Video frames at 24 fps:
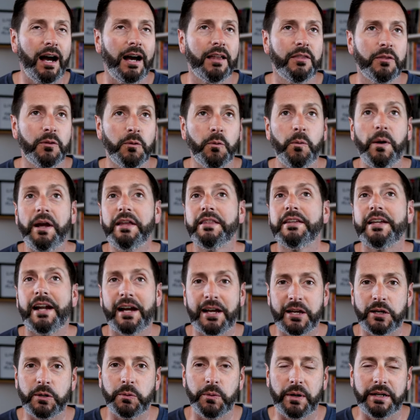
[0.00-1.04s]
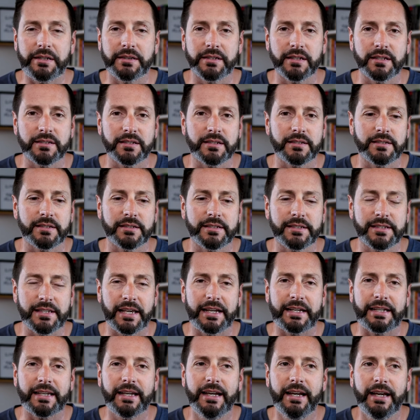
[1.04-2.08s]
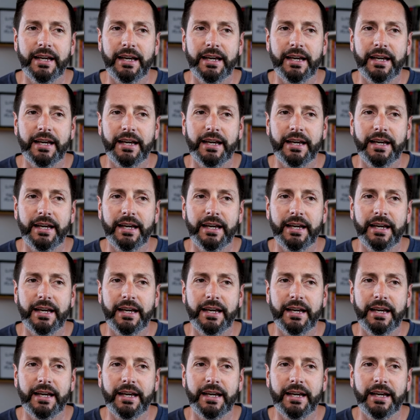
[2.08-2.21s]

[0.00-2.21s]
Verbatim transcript: the way that I equate this is it's like